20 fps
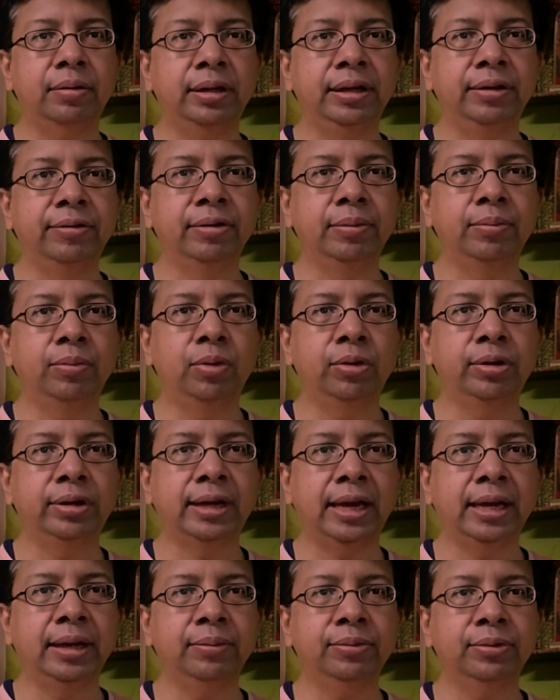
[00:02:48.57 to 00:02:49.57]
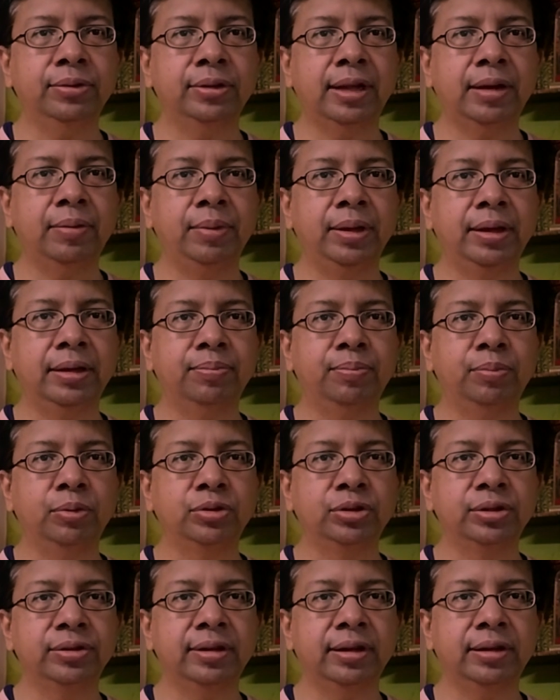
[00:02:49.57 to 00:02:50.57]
even more time, so that pushes